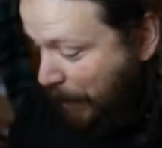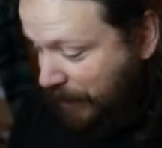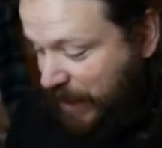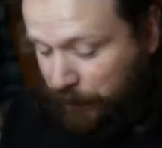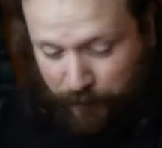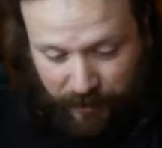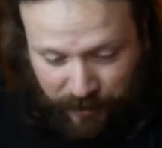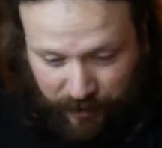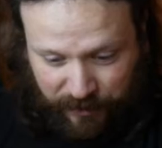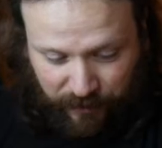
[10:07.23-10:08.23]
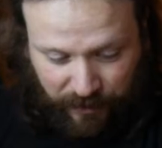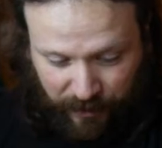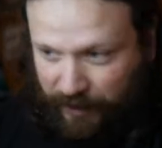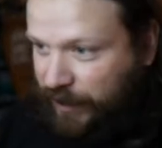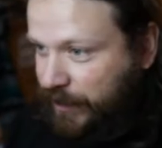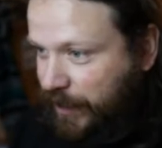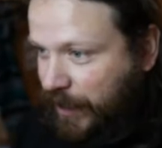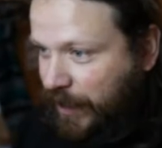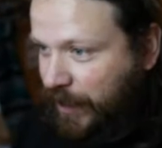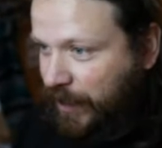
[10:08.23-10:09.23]
I'm going to keep them on screen here, I guess.
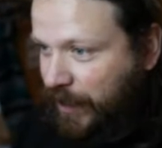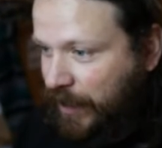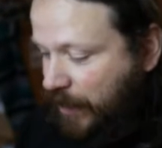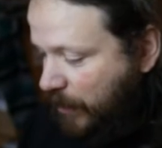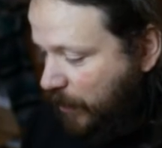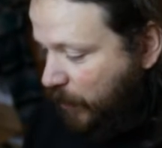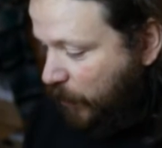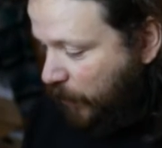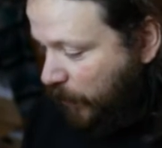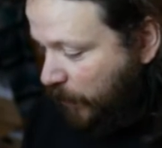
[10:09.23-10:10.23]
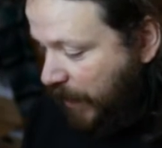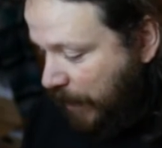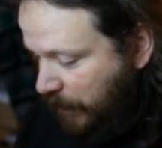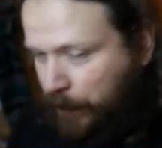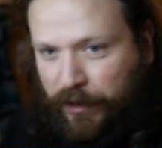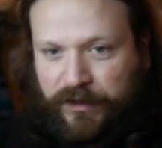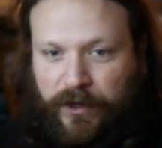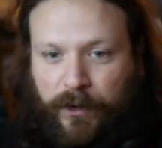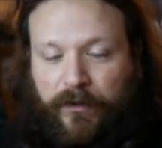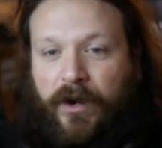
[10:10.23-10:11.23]
Yeah? Or no? Yeah, keep them on
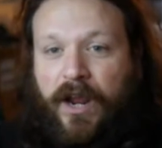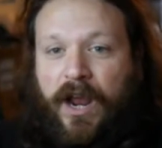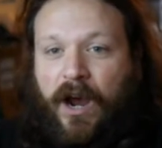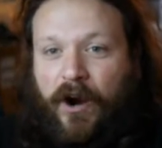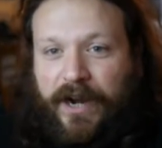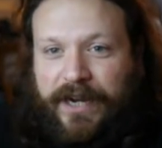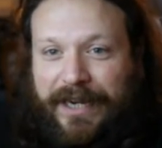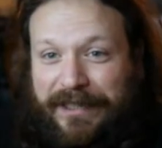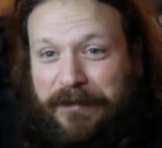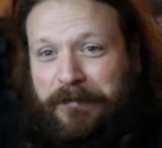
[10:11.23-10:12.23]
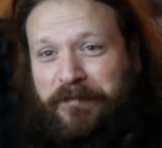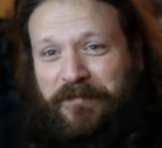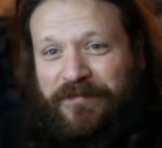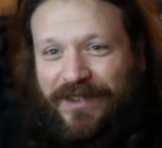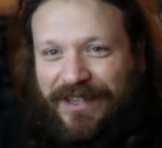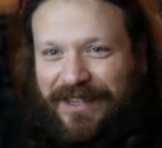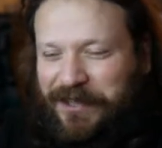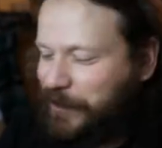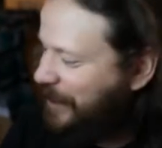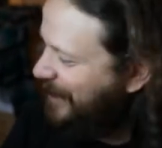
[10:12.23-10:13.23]
screen. Whatever. All right, guys.
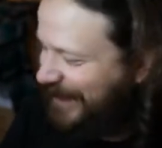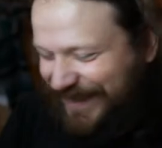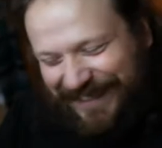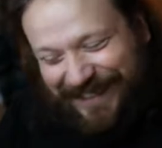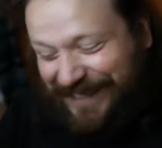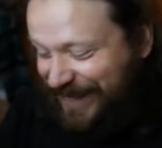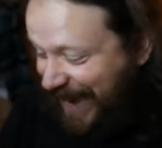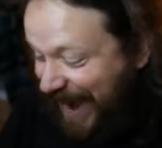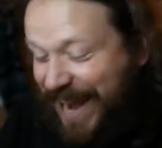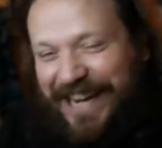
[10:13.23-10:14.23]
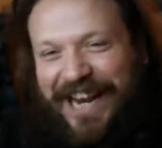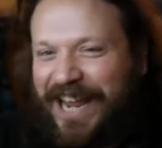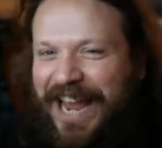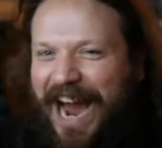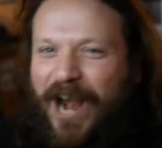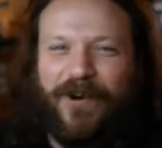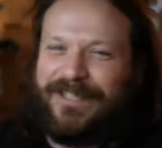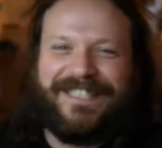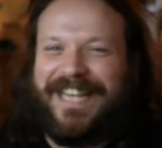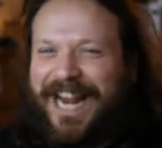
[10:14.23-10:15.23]
I don't even have
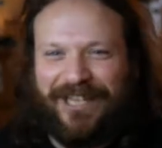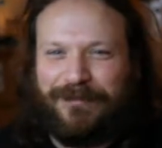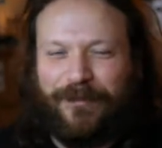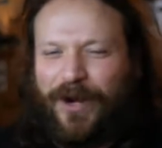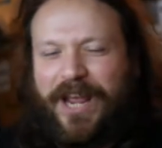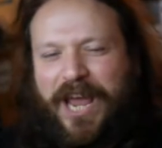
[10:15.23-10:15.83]
to say at this point.